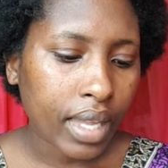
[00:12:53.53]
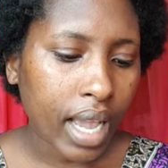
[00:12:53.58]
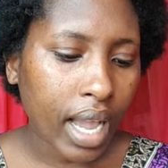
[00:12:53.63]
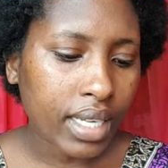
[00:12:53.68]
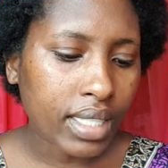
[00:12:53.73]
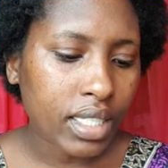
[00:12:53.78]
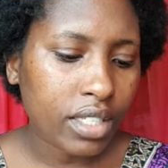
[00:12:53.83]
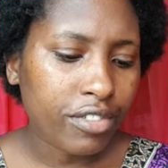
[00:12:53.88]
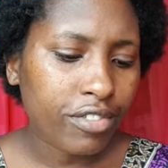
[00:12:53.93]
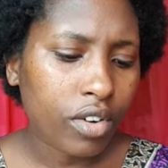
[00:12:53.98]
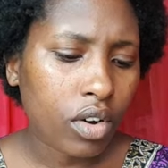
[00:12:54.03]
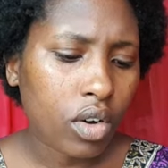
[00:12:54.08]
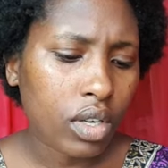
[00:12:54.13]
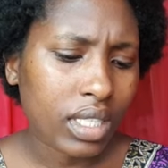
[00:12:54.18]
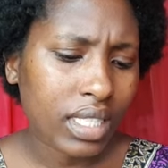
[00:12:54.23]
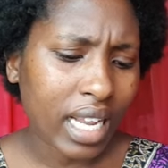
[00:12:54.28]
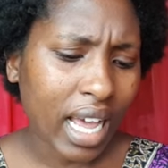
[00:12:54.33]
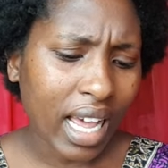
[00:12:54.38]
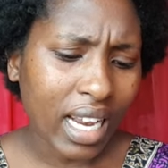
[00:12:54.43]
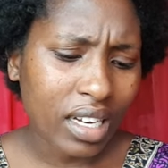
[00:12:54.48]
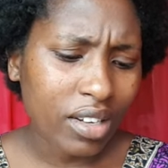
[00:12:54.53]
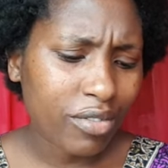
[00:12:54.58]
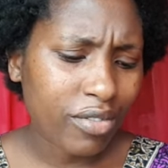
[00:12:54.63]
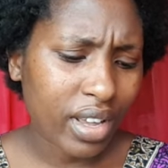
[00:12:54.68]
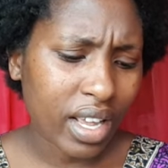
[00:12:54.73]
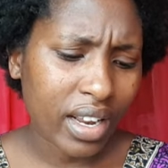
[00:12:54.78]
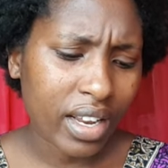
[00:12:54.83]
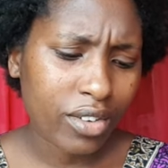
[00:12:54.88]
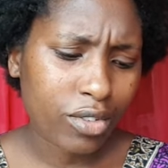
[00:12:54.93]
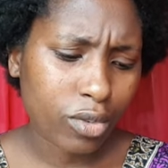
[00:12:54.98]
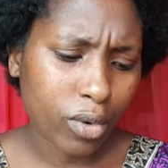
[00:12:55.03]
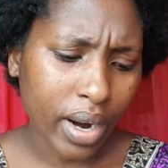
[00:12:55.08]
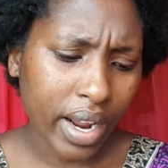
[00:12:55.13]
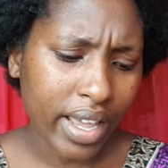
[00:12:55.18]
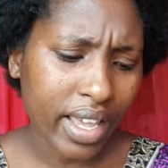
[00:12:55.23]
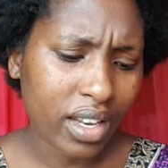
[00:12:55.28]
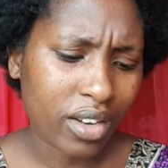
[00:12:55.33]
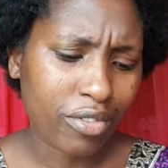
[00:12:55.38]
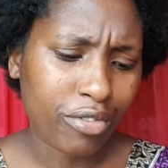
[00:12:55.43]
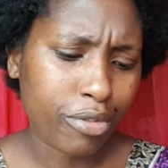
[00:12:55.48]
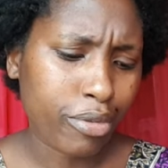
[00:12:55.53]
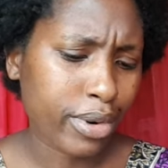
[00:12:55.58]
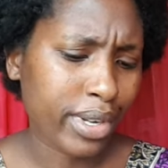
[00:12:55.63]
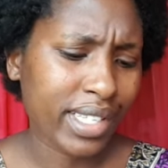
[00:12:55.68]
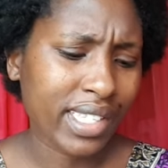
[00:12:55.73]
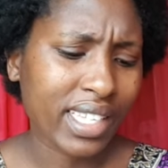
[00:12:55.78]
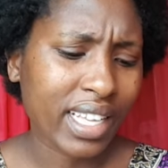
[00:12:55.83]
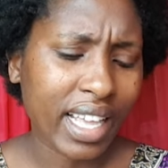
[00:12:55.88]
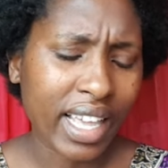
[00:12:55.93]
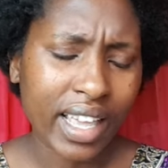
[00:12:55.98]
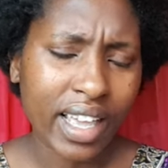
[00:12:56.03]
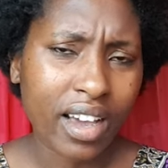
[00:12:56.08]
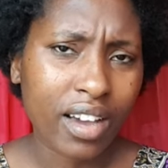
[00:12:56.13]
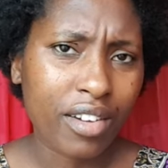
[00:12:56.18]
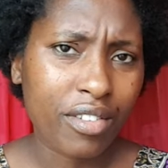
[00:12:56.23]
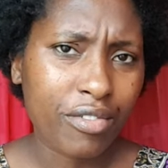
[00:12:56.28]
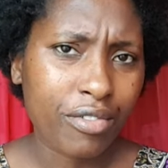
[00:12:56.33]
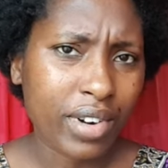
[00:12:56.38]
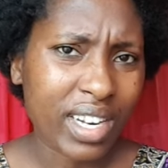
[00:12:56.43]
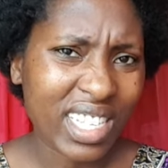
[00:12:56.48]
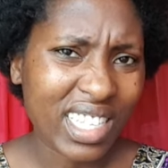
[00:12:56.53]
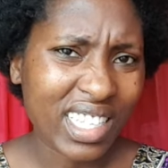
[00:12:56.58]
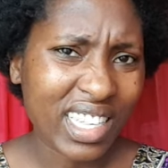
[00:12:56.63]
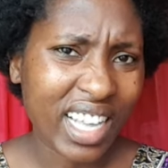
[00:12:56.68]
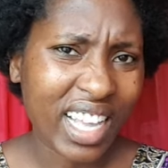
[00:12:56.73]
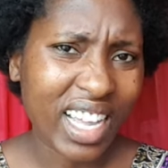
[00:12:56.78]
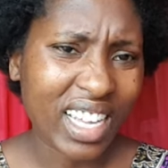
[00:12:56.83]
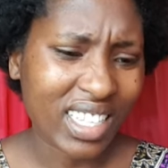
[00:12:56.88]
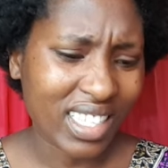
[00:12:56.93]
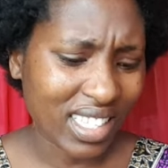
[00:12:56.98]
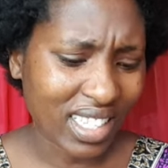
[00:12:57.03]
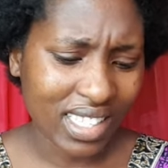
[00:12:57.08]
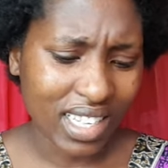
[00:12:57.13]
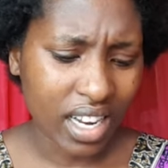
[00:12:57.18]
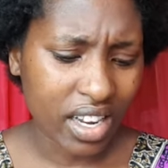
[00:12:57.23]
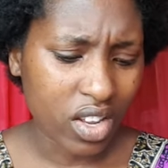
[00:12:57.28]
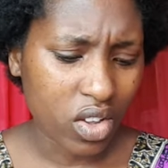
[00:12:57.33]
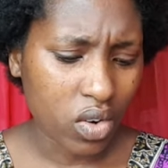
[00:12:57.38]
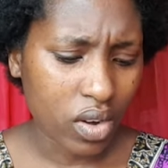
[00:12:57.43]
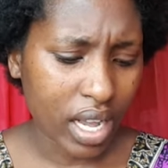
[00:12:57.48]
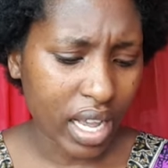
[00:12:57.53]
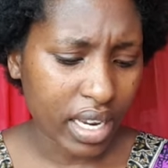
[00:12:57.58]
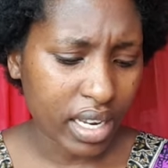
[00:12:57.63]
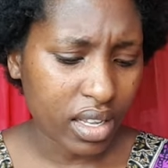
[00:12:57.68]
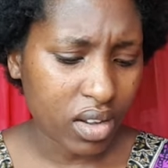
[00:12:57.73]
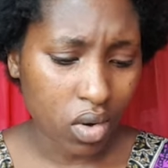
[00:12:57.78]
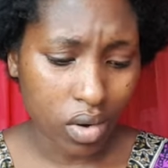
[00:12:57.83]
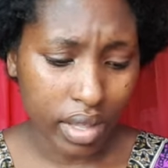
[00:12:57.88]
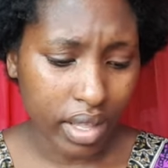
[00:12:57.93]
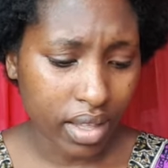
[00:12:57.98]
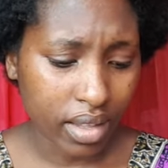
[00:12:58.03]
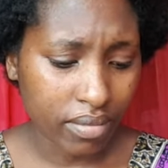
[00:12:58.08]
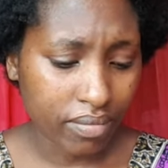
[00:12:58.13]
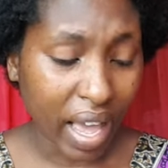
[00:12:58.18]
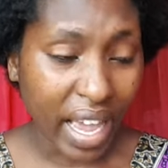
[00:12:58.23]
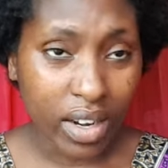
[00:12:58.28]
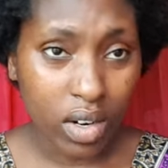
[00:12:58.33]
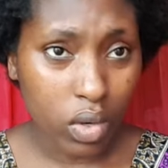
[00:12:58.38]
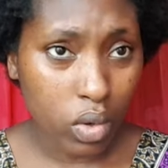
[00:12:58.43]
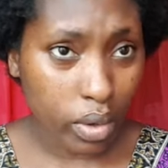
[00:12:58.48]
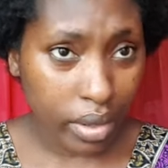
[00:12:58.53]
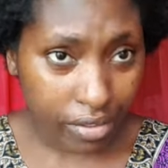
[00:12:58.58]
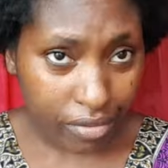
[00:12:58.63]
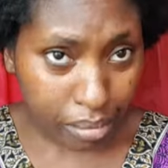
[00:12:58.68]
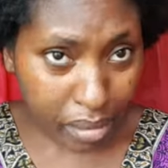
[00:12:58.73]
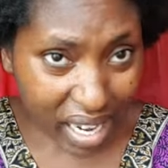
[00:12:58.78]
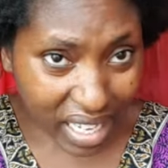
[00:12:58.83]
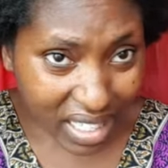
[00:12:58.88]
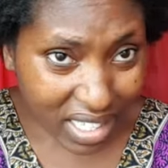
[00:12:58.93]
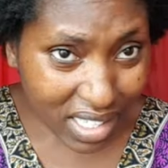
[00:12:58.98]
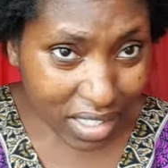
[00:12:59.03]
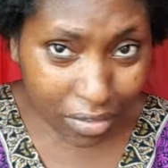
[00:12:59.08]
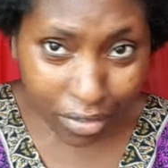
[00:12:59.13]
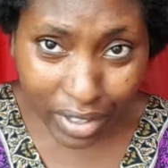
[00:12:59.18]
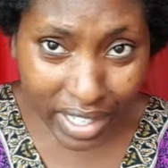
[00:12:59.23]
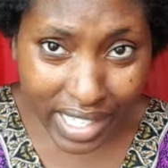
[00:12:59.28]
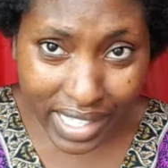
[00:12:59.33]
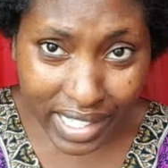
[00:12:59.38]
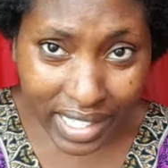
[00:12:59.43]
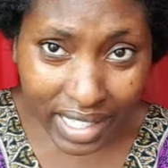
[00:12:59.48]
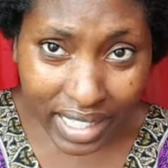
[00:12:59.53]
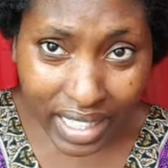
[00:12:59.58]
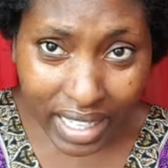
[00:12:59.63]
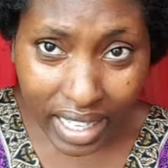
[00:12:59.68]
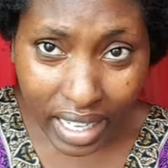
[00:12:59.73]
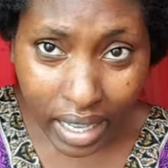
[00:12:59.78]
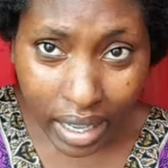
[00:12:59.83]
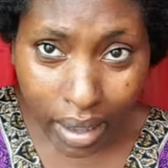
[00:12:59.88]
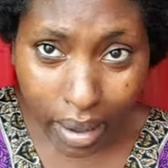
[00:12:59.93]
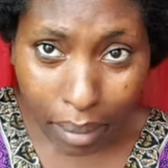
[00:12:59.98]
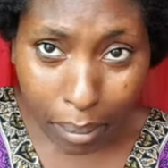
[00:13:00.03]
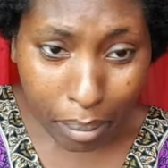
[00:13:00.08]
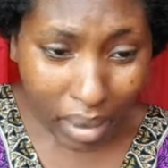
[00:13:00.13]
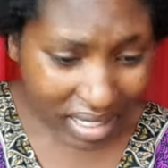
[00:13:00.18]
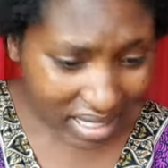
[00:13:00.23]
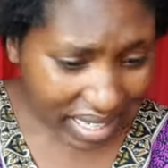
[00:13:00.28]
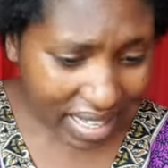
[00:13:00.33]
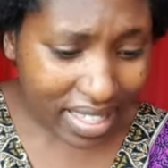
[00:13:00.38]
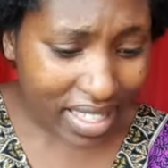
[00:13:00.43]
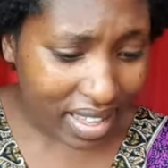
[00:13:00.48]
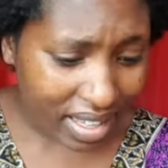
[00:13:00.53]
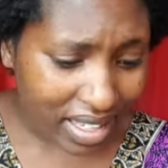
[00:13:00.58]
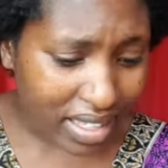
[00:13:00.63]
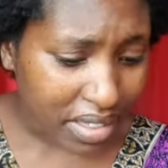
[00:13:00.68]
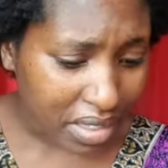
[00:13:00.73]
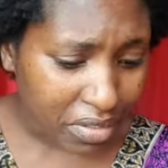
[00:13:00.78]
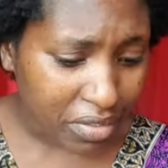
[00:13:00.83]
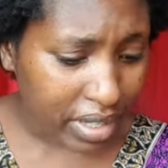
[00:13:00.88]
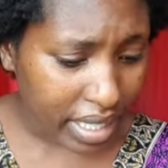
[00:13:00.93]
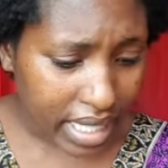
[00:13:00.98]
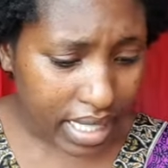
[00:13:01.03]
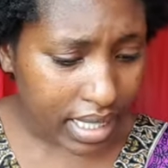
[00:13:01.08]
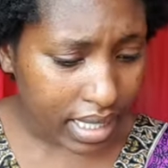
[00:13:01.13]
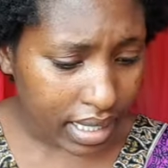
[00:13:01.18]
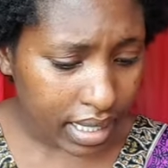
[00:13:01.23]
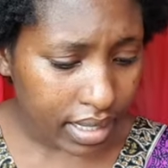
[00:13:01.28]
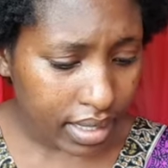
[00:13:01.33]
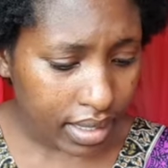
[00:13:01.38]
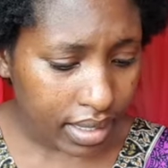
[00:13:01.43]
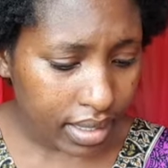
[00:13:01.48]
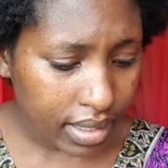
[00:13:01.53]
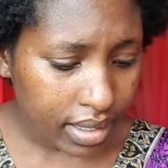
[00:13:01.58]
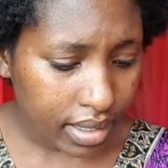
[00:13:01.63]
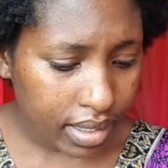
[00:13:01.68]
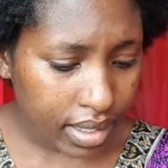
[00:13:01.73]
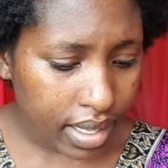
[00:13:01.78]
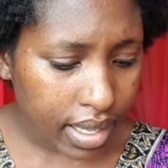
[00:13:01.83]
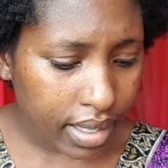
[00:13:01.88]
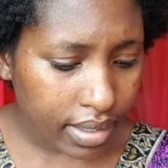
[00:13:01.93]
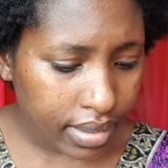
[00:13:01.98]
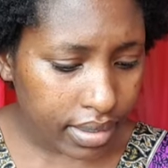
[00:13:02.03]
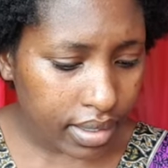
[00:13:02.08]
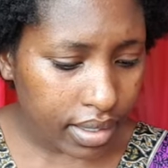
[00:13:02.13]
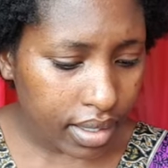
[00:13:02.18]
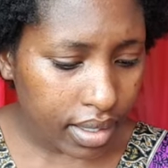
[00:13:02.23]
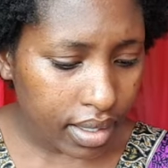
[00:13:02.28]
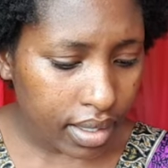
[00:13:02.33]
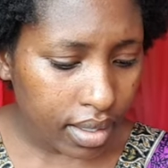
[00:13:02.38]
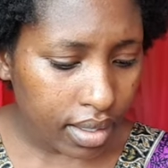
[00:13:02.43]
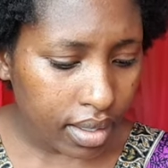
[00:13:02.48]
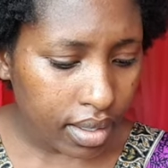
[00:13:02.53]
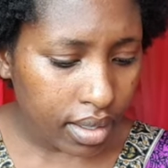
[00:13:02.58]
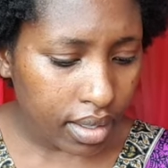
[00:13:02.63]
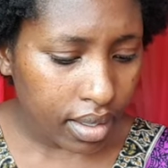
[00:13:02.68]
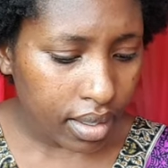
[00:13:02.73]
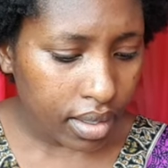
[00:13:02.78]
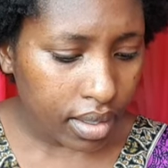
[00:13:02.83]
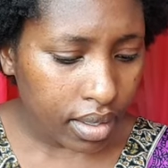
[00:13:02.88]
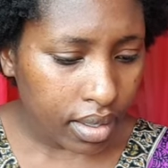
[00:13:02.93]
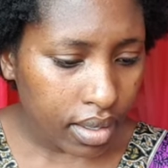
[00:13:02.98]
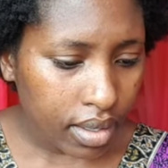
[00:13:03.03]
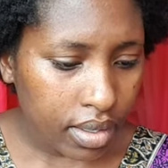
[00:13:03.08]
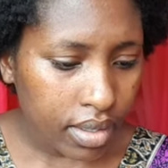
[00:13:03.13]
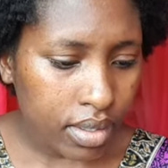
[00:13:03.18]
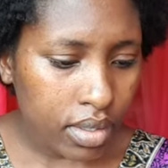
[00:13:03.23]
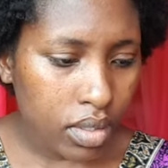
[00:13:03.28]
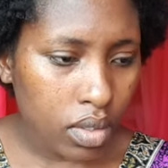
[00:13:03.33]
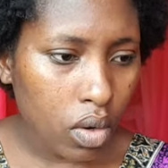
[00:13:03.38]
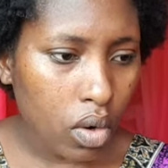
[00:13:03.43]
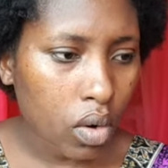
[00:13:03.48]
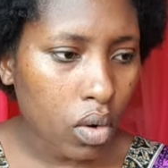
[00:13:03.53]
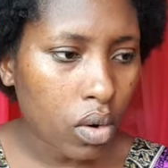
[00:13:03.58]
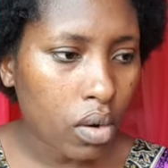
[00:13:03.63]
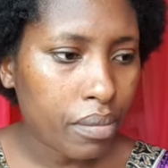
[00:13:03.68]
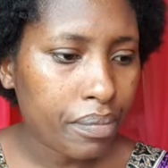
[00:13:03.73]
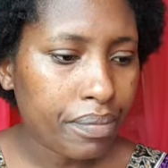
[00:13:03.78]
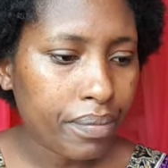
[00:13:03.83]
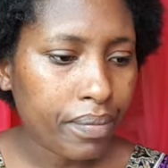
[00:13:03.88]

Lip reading: ati for dull, very dry and frizzy hair, sasa ndiyo gani, okay, I don't know if mine is frizzy, but I think it's frizzy, yes, so,